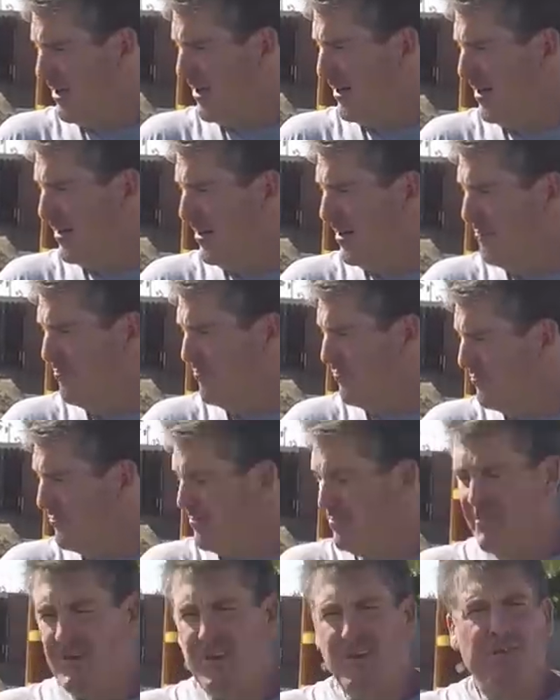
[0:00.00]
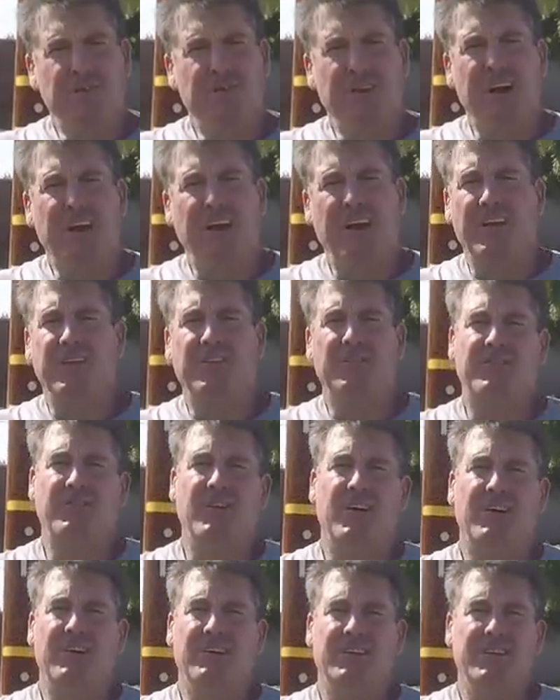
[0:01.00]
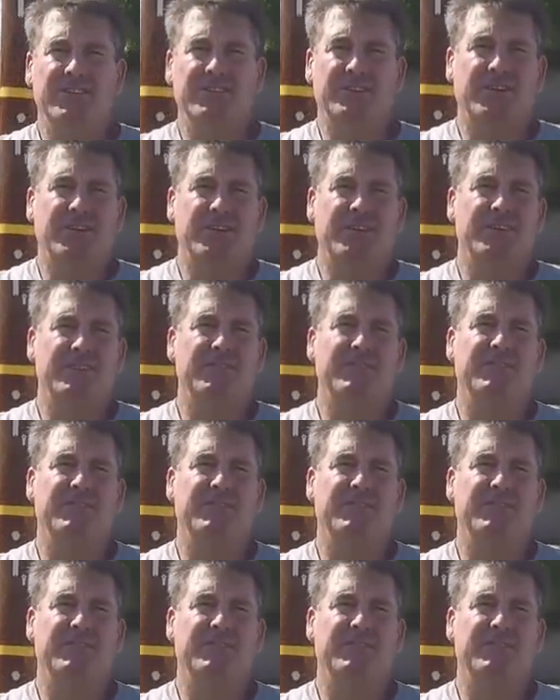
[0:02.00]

um, you know, not getting stuck in the dirt.